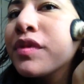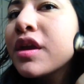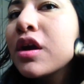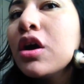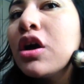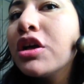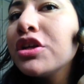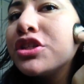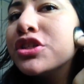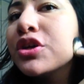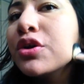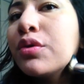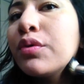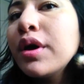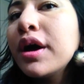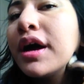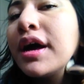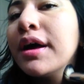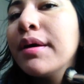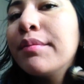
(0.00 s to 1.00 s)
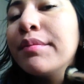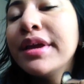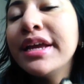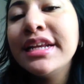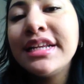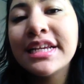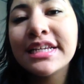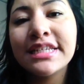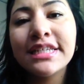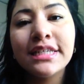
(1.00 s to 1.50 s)
Also,
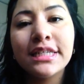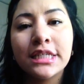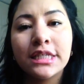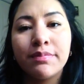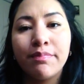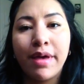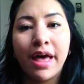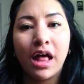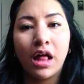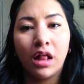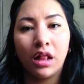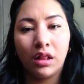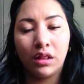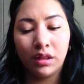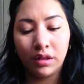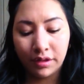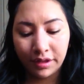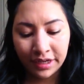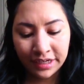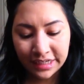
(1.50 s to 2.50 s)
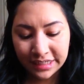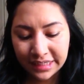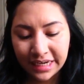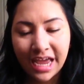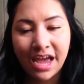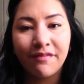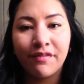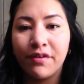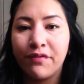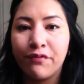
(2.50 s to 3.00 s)
it doesn't smell, it doesn't
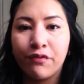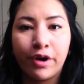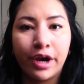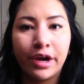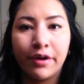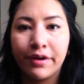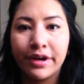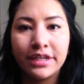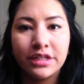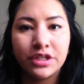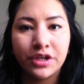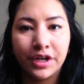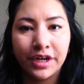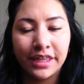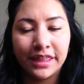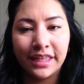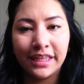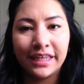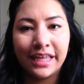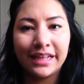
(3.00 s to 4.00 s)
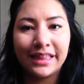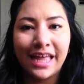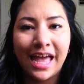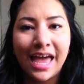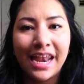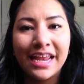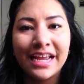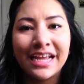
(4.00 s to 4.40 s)
have a fragrance or anything like that.